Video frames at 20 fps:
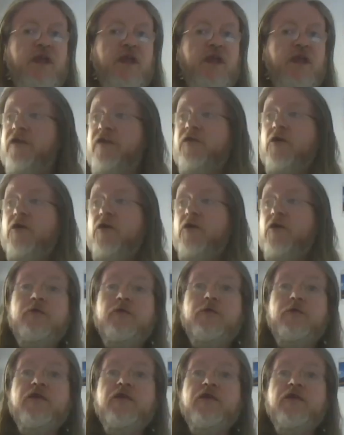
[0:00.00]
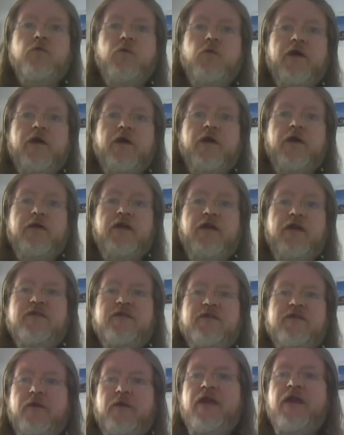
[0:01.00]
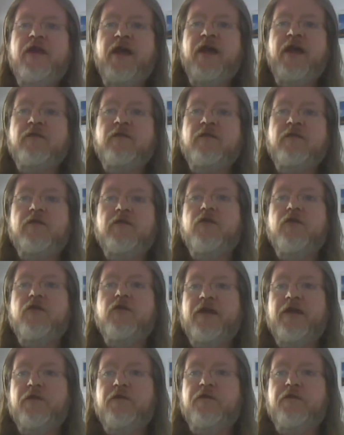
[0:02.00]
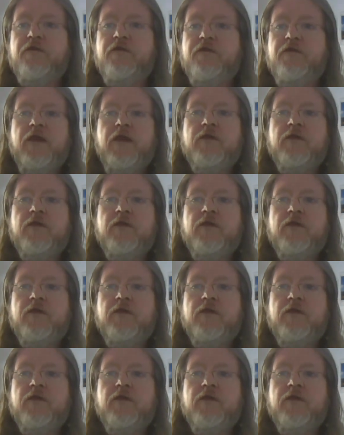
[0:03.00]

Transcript: And it's also the reason why it's very handy to have